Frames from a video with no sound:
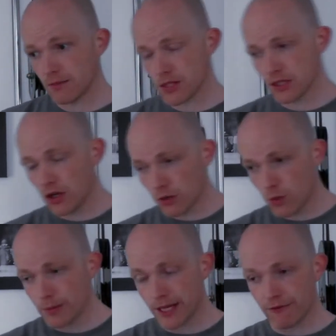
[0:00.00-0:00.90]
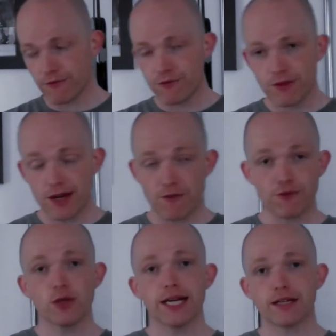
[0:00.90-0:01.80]
So a lot of women are
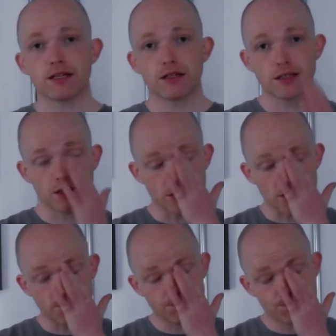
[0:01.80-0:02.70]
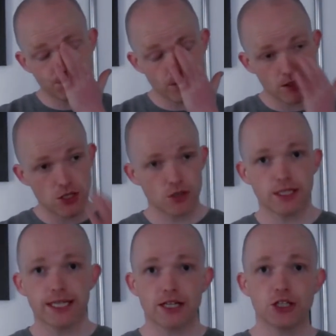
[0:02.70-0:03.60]
afraid that they're going to
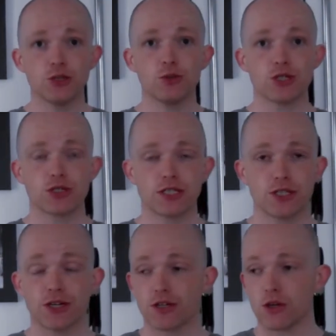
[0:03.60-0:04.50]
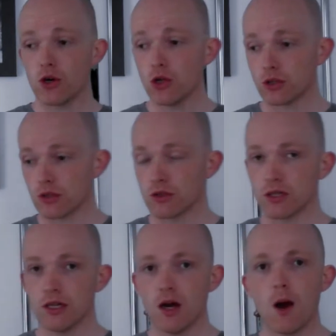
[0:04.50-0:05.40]
suddenly get huge, suddenly turn into the Hulk
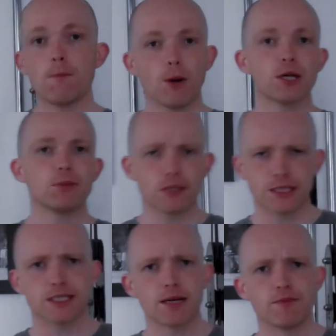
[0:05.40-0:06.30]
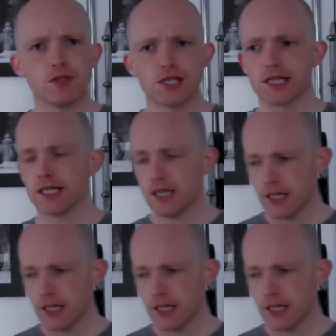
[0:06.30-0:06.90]
or a bodybuilder type physique.